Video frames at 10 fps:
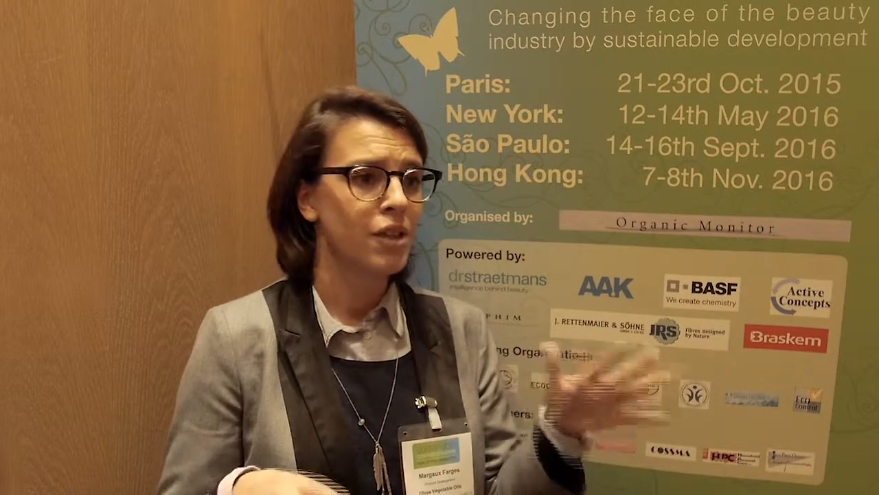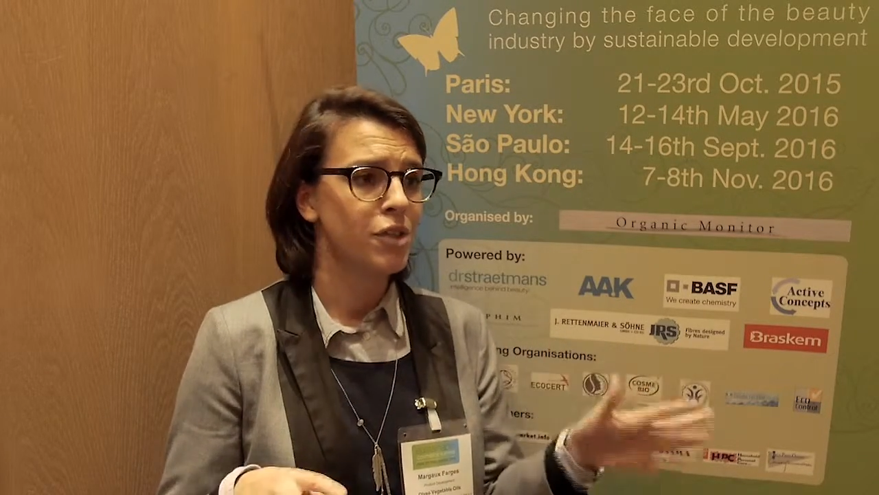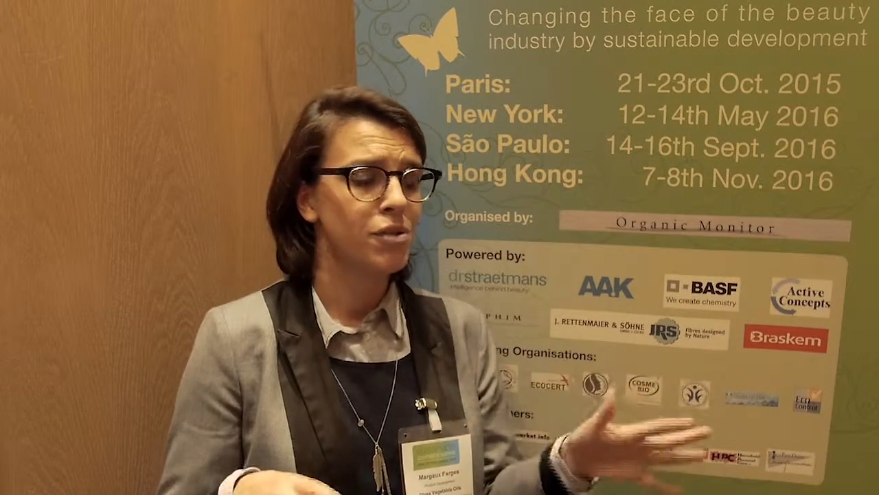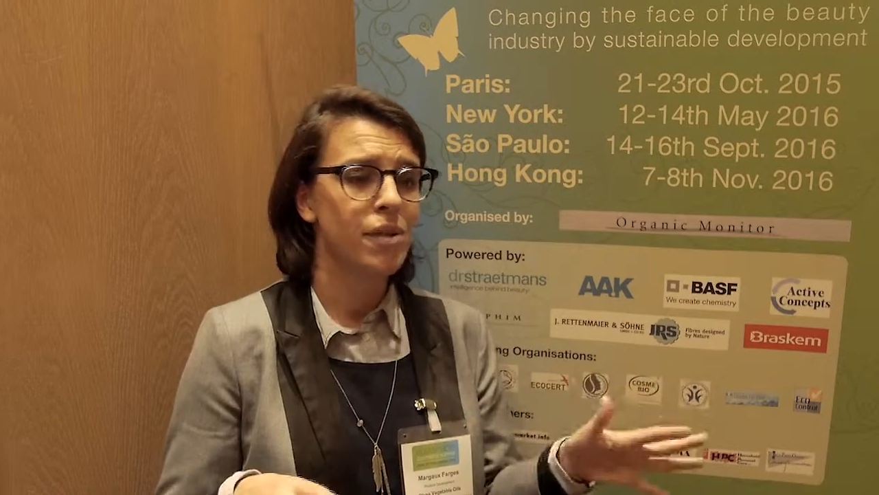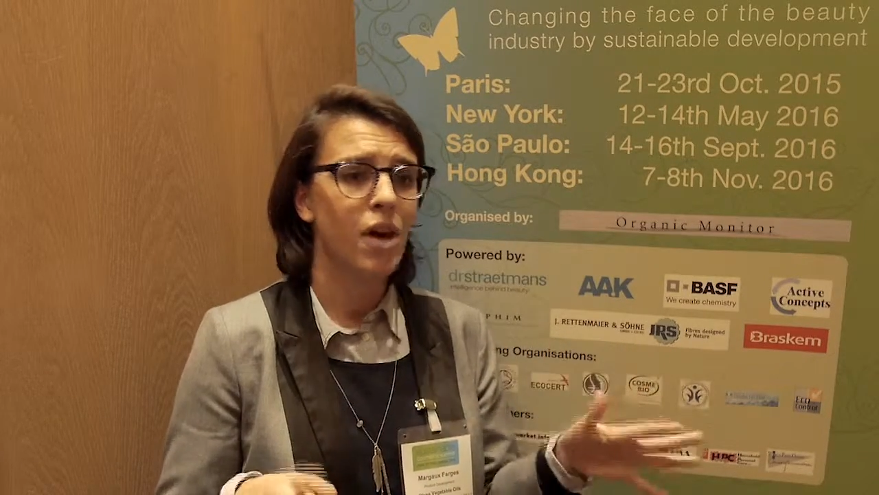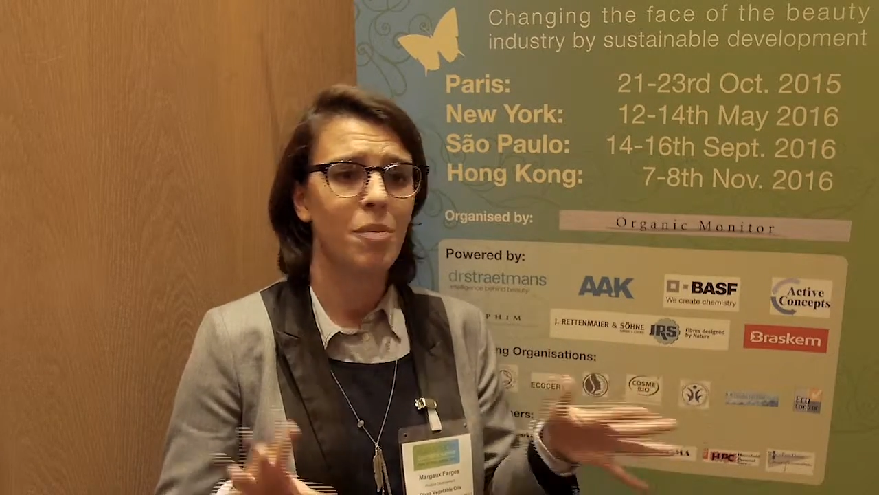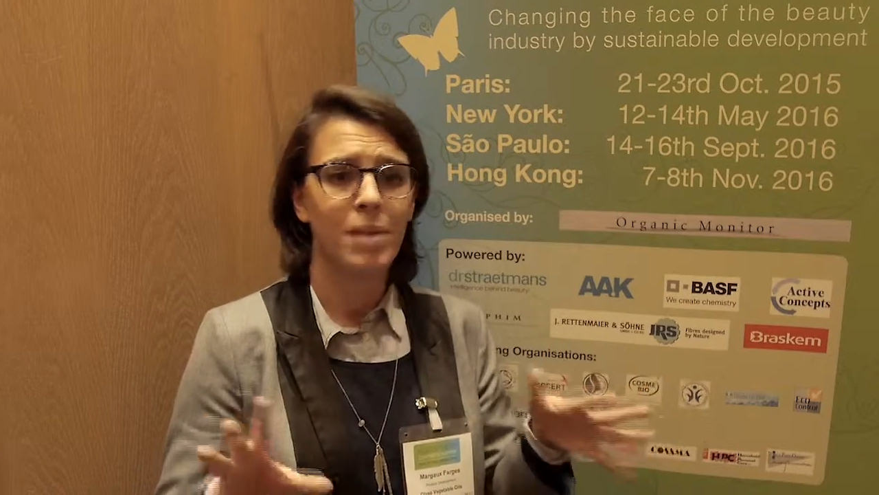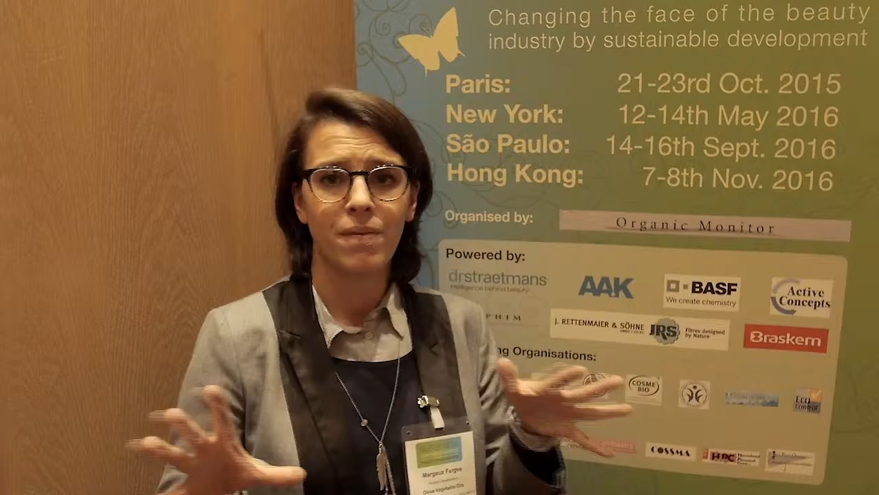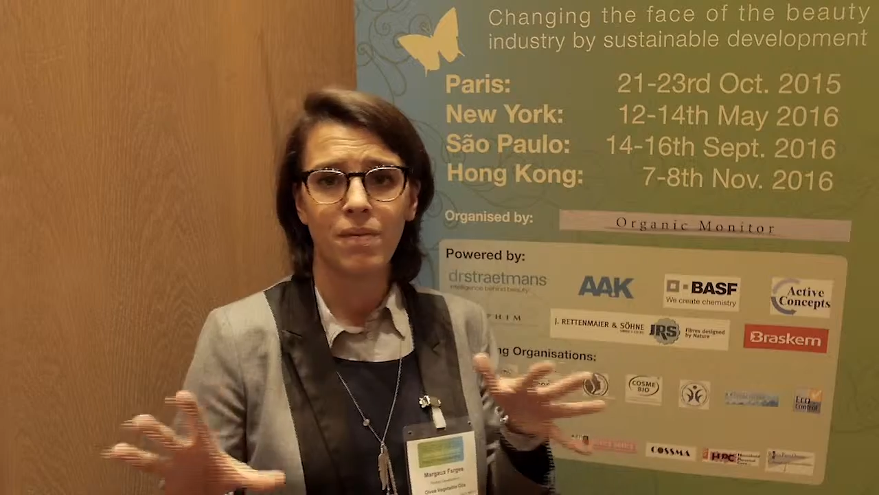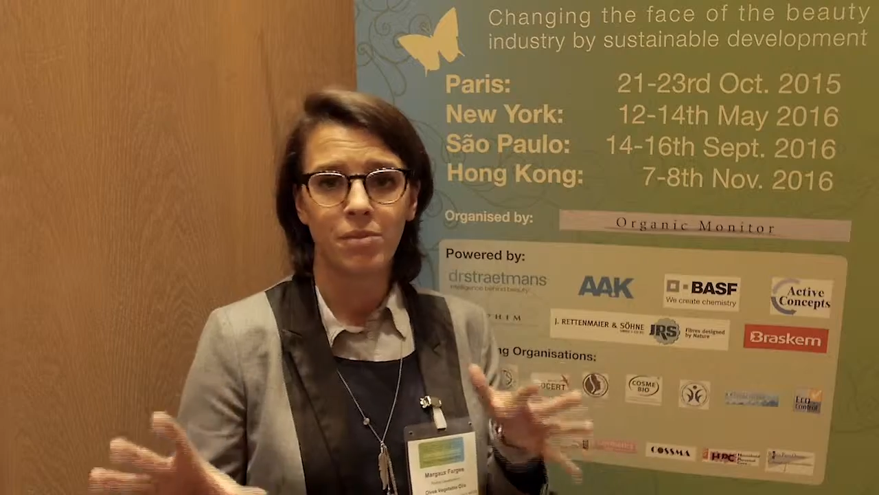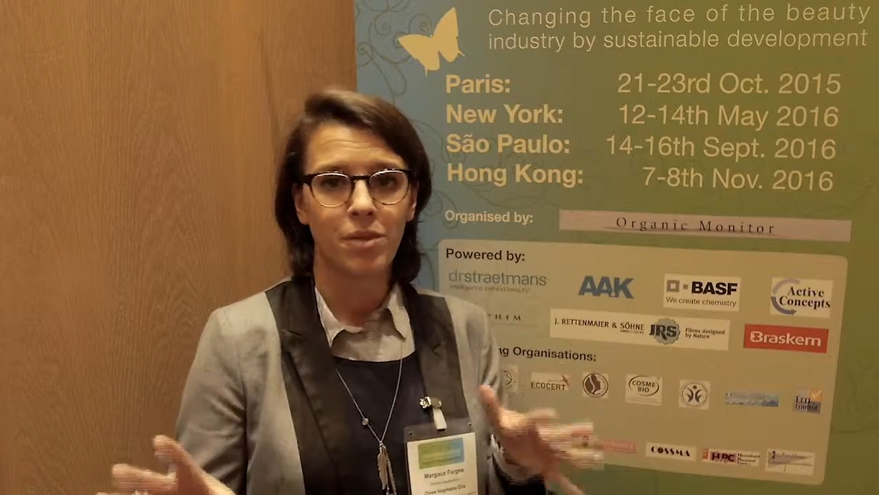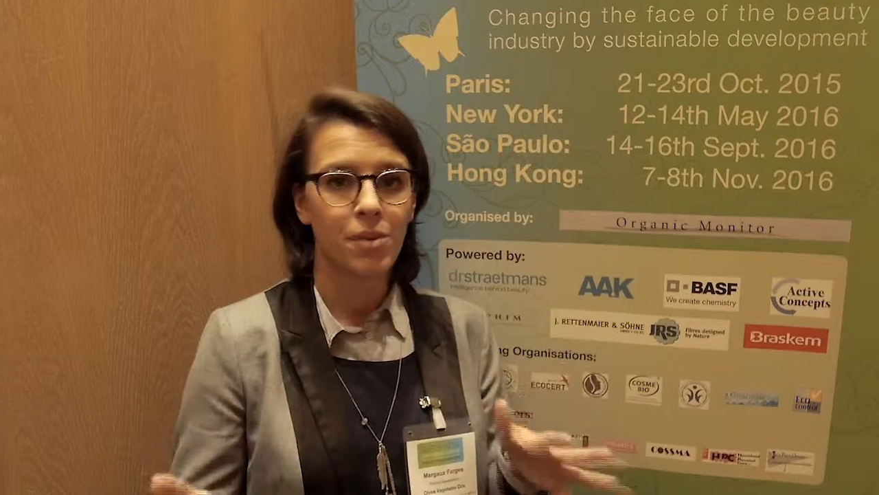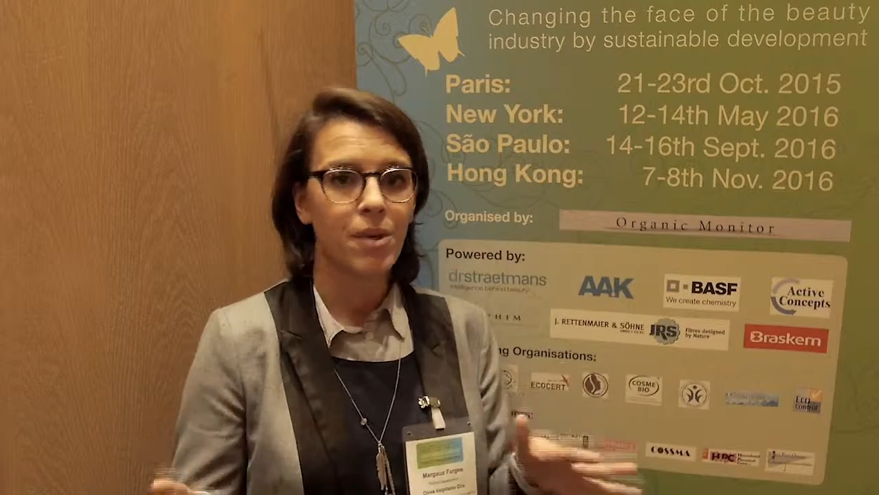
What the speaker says: Europe and from the